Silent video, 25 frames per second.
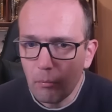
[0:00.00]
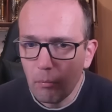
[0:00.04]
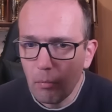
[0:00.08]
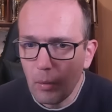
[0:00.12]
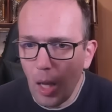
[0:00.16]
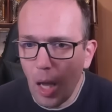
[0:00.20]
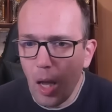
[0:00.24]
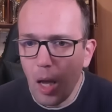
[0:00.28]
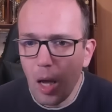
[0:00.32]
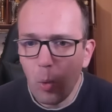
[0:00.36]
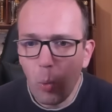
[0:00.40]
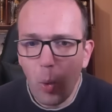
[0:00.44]

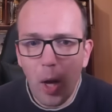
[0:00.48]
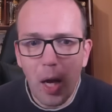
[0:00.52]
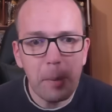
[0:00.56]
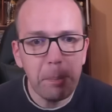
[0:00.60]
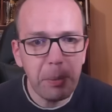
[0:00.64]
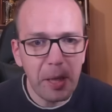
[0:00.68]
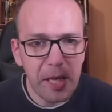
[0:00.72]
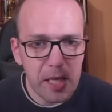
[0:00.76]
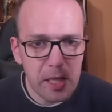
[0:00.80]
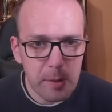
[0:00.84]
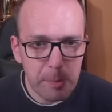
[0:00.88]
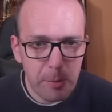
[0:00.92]
White
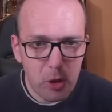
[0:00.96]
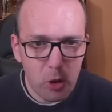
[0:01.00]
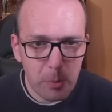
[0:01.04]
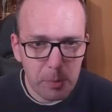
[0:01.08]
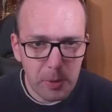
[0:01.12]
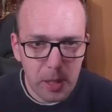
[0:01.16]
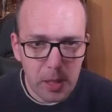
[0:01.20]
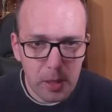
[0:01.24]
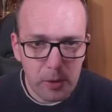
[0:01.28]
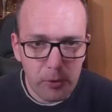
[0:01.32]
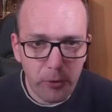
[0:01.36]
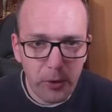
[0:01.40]
plays bishop
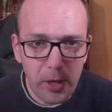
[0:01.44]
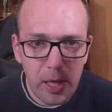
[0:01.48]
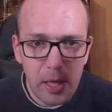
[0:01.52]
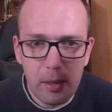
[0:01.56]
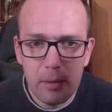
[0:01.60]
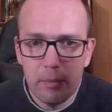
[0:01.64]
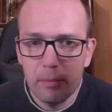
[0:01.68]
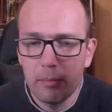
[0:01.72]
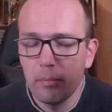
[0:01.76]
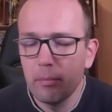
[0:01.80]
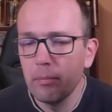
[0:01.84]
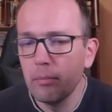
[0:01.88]
d3.
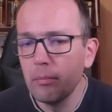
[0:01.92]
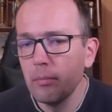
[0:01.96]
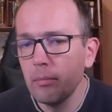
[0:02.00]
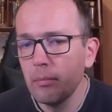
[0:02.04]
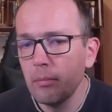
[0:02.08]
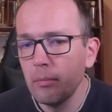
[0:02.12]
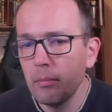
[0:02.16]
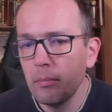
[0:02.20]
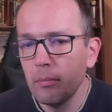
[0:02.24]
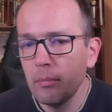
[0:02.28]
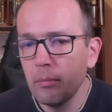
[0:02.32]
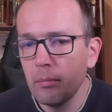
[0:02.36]

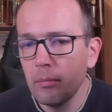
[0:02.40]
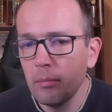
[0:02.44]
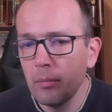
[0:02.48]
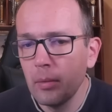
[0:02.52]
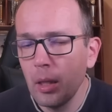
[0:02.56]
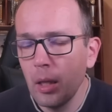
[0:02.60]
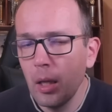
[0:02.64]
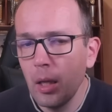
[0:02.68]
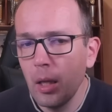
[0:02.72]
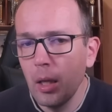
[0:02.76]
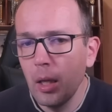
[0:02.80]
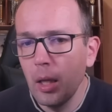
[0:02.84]

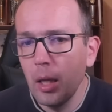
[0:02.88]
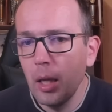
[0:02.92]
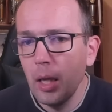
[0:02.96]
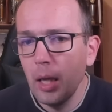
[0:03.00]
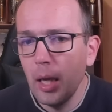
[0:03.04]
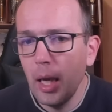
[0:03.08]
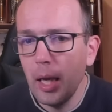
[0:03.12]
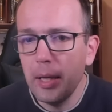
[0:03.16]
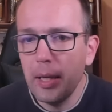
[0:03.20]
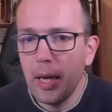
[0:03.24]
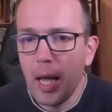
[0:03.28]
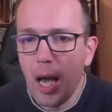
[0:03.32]

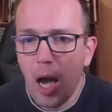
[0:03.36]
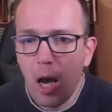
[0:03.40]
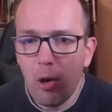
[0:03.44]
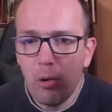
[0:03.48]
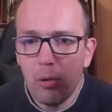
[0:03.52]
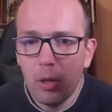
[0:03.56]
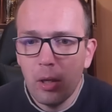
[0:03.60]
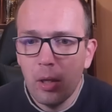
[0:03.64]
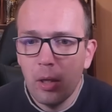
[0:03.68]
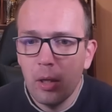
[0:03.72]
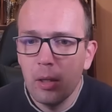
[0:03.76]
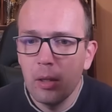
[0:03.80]
And
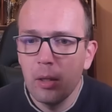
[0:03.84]
now